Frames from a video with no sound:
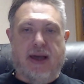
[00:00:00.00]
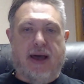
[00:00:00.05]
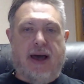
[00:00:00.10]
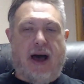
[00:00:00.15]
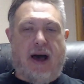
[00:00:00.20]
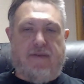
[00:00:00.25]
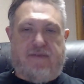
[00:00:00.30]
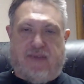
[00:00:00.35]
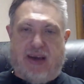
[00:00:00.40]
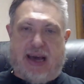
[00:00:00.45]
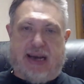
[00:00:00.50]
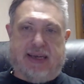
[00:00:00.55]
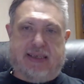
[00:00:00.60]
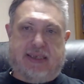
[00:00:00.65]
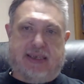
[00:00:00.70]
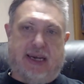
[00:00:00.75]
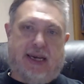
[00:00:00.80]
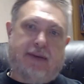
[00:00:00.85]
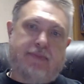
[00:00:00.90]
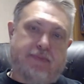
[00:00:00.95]
a
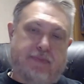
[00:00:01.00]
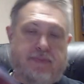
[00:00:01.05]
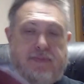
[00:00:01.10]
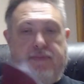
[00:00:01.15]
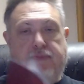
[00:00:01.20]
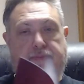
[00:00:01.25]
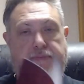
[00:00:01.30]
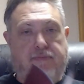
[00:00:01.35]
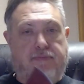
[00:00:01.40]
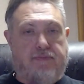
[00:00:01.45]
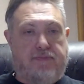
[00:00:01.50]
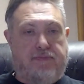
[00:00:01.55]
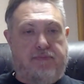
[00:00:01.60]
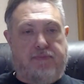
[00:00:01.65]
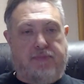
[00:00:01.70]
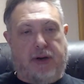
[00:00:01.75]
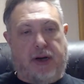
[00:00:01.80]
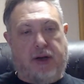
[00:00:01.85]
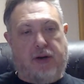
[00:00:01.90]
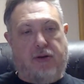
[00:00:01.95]
fantasy.
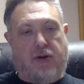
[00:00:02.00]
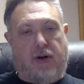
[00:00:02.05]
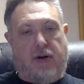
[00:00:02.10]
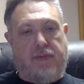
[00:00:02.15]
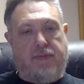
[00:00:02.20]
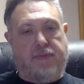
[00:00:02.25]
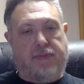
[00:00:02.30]
Pretty cool.